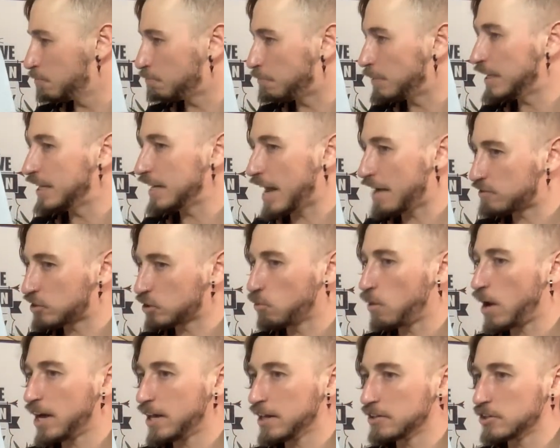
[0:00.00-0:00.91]
But after a
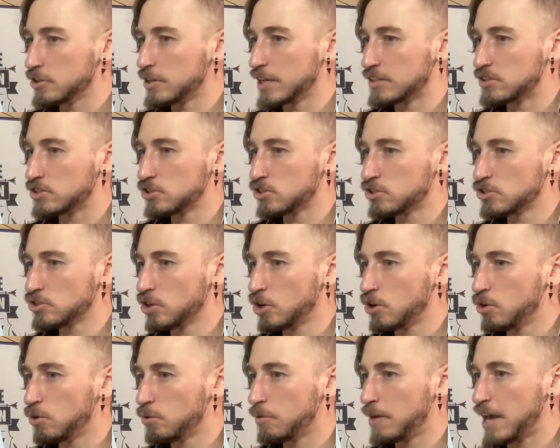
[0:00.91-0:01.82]
while, you get
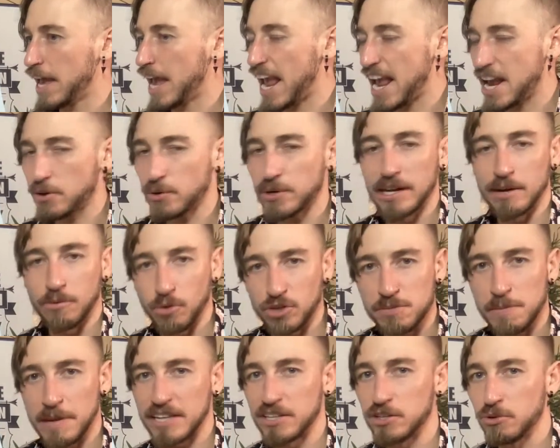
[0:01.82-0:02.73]
so angry at
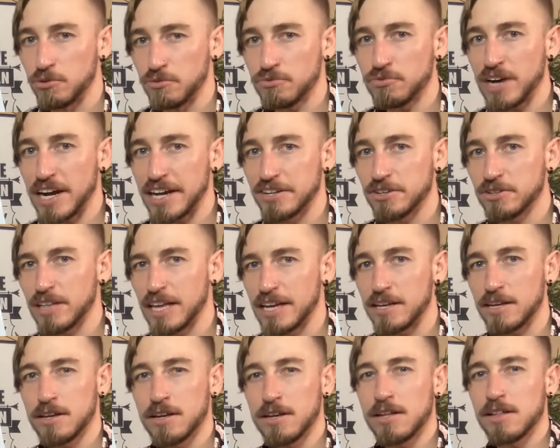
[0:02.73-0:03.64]
what's making you afraid. You're
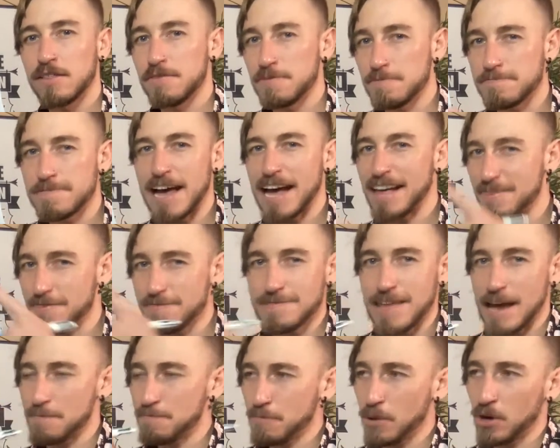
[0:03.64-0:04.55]
like,
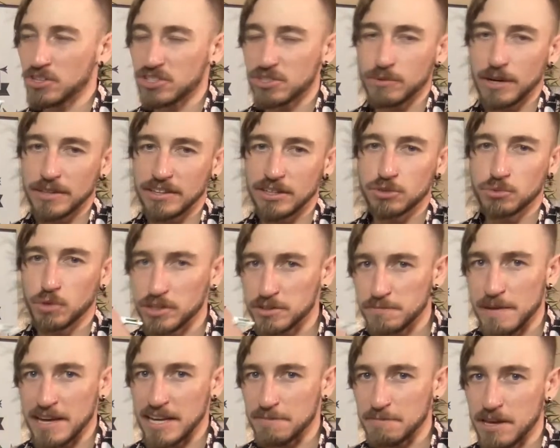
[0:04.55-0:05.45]
that person right there is
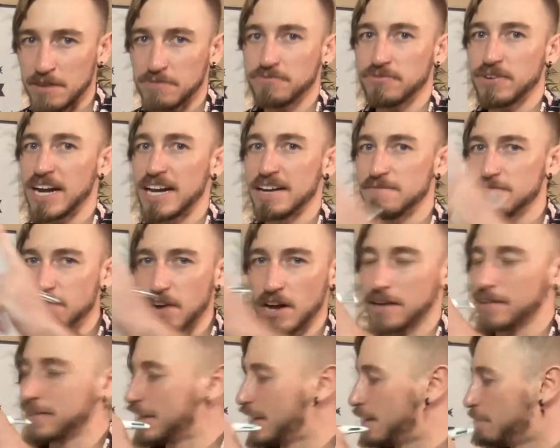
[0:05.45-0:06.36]
what's making me afraid.
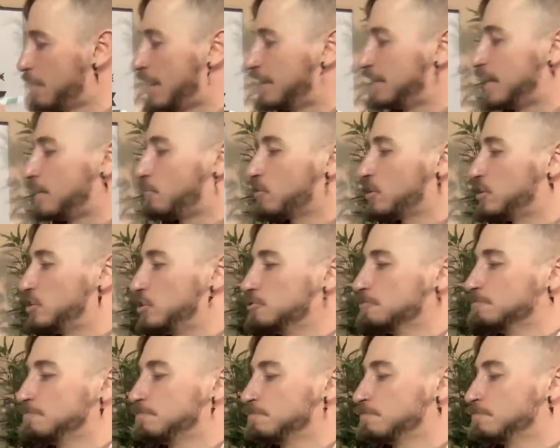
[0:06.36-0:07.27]
Fuck them. And then what do you
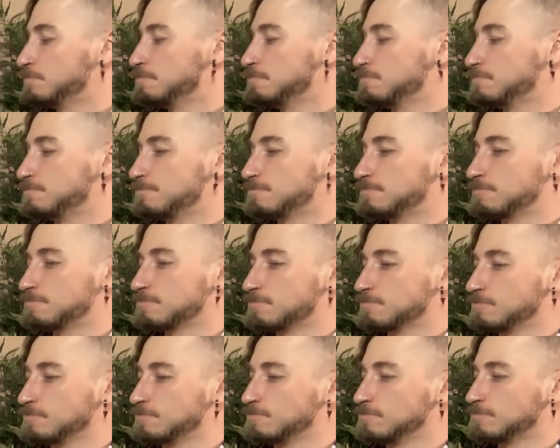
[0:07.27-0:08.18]
do?
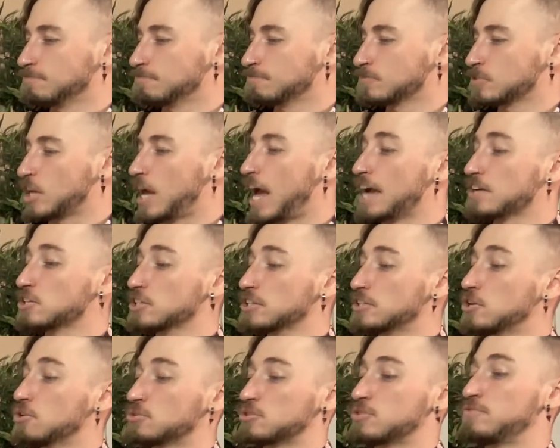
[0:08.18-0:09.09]

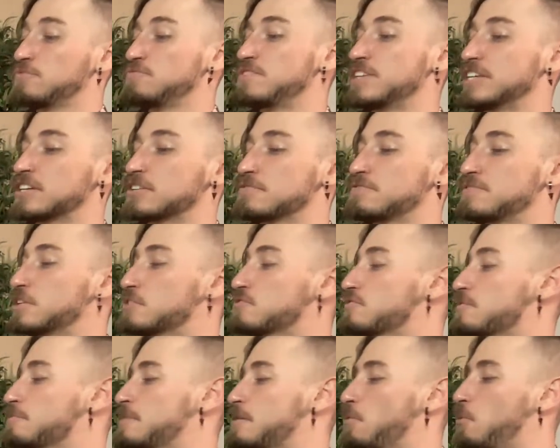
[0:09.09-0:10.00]
Actually, no, it's fear. Fear
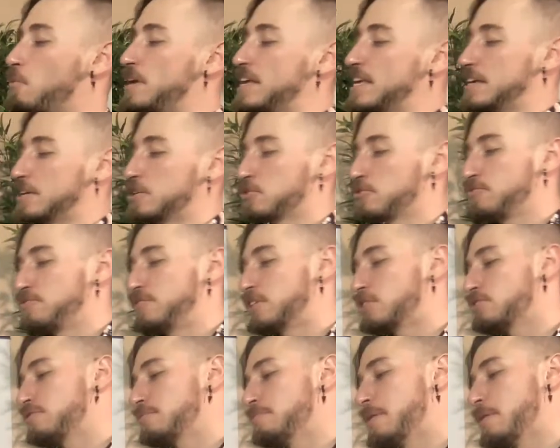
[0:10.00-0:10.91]
from the we. You're
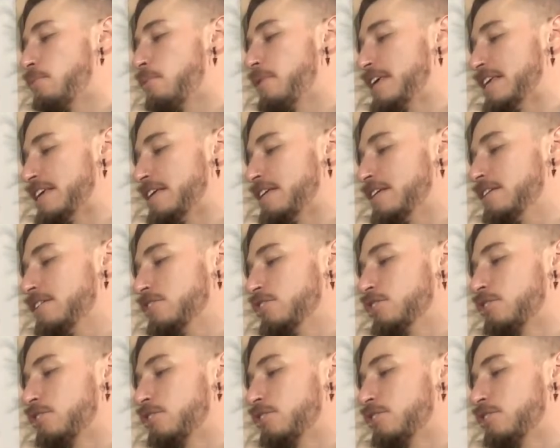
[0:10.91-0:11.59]
fear from the we.